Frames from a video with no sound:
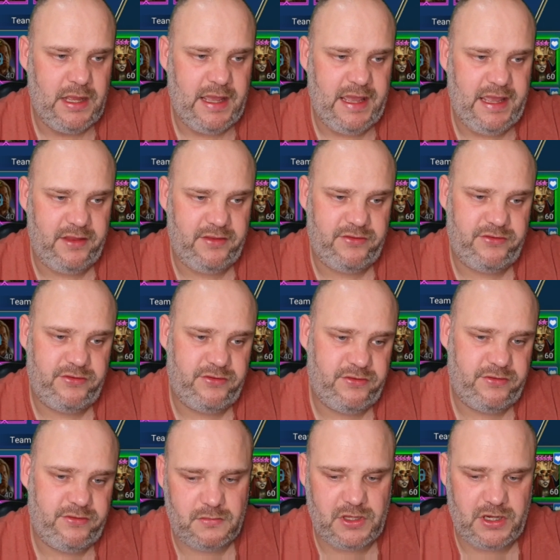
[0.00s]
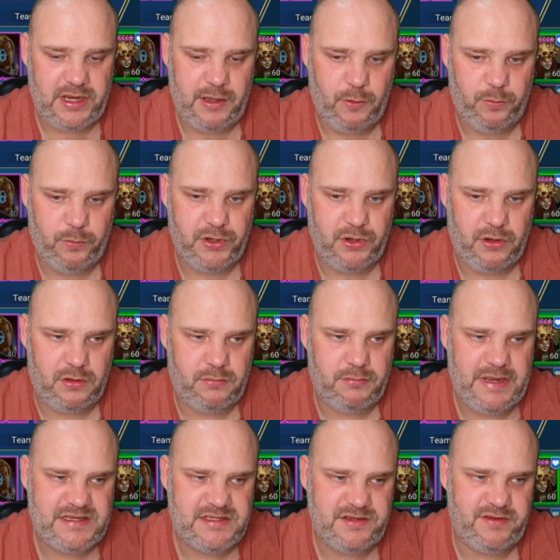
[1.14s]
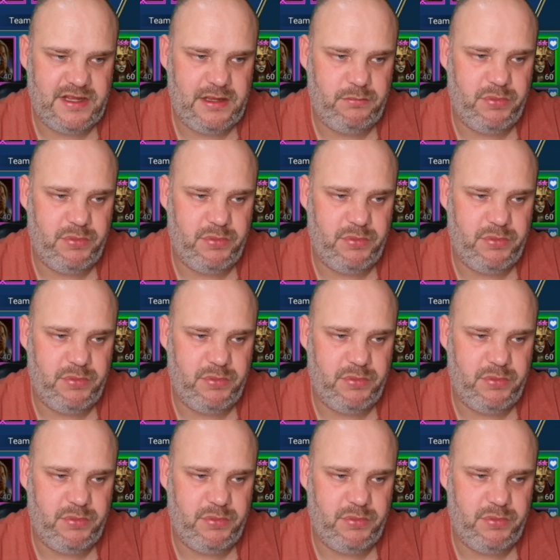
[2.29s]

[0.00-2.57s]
It's going to help, but not massively.